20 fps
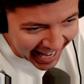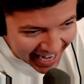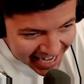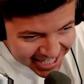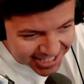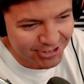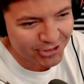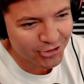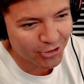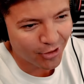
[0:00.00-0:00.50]

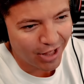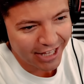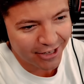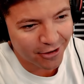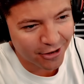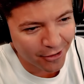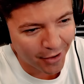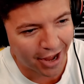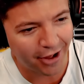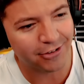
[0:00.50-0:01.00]
angel. I
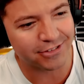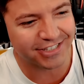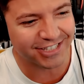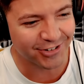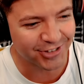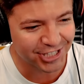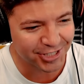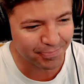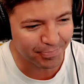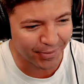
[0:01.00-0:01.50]
don't know how else to
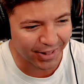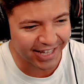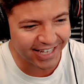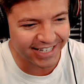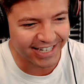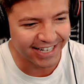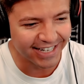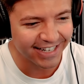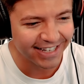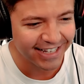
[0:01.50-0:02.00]

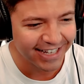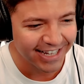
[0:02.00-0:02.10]
explain it.